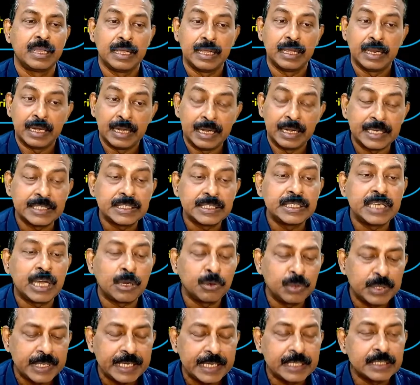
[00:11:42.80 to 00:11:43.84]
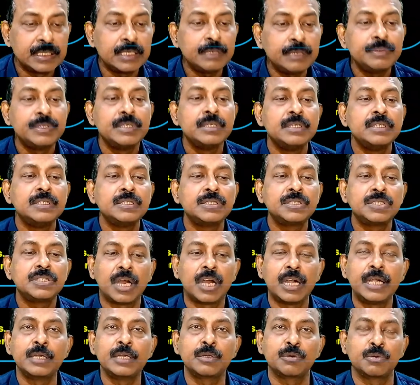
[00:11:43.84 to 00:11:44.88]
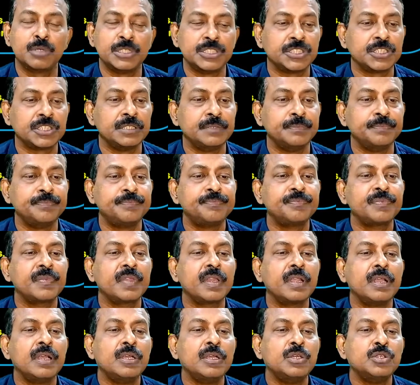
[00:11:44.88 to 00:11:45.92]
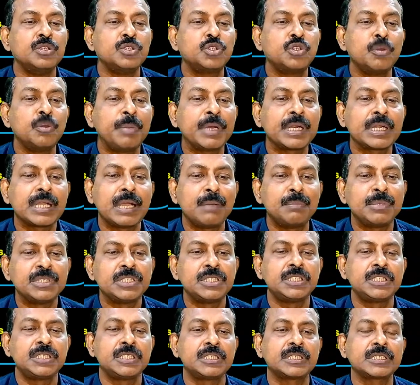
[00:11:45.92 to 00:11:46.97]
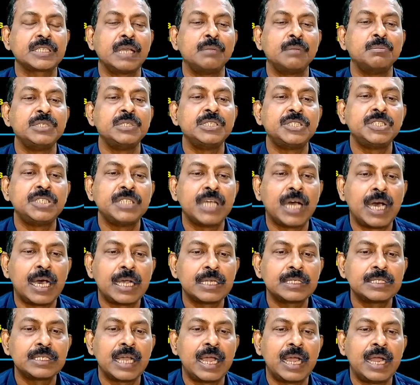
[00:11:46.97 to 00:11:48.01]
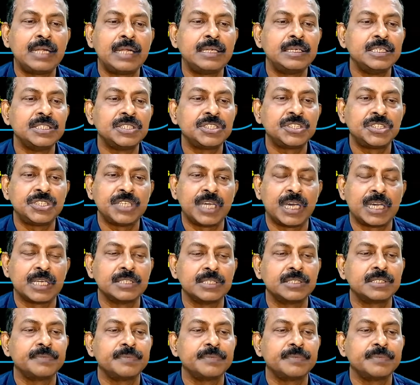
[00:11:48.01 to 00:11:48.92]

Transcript: Let's now take the third question. Supercapacitors can be charged and discharged.